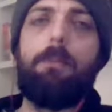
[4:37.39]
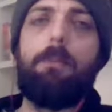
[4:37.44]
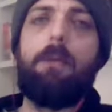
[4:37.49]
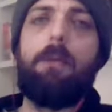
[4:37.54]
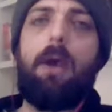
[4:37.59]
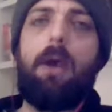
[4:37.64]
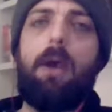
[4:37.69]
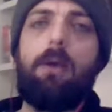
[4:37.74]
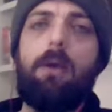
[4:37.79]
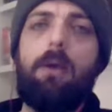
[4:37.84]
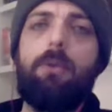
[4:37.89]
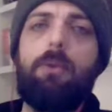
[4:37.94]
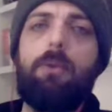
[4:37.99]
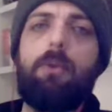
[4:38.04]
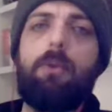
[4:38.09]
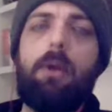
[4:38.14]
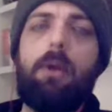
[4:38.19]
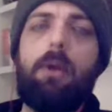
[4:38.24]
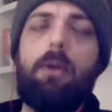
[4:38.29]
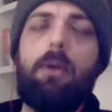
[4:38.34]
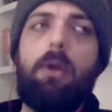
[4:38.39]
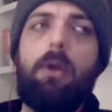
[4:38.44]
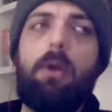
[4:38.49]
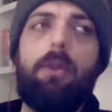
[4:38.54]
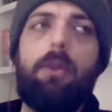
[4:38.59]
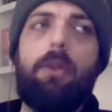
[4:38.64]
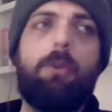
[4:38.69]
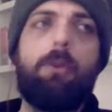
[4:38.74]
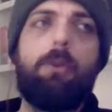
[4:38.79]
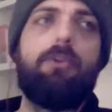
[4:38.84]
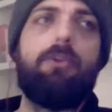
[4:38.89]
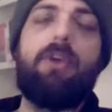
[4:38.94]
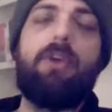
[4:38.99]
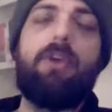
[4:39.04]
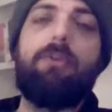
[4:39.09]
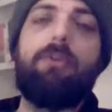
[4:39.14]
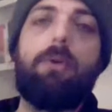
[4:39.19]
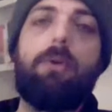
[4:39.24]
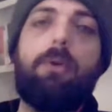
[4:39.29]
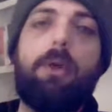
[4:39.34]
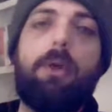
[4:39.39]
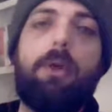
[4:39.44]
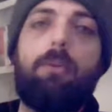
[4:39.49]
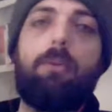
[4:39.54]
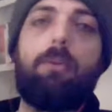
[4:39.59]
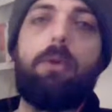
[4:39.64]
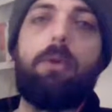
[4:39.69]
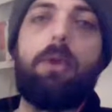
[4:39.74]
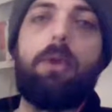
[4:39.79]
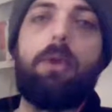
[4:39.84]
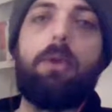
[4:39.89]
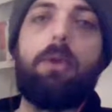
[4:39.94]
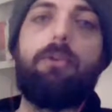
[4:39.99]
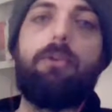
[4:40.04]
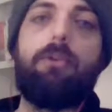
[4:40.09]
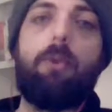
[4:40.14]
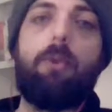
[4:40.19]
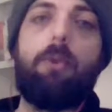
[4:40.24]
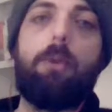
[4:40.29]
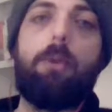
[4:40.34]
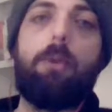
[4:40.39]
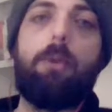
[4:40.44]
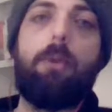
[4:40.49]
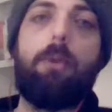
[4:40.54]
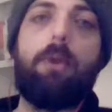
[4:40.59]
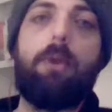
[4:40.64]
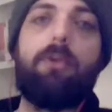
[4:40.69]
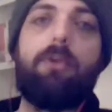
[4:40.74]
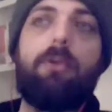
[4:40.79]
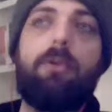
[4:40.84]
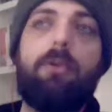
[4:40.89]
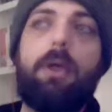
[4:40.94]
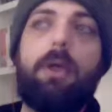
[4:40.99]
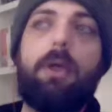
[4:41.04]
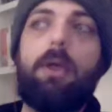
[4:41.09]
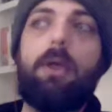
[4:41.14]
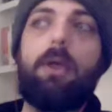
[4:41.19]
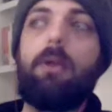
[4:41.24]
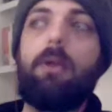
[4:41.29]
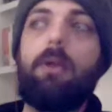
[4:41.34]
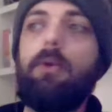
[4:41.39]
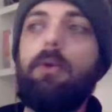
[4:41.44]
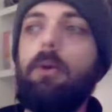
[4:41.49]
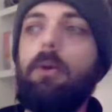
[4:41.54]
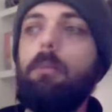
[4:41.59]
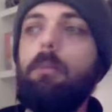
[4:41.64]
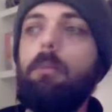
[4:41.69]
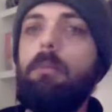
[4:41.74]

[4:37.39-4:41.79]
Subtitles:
Yeah, it was great. There were several really good story points and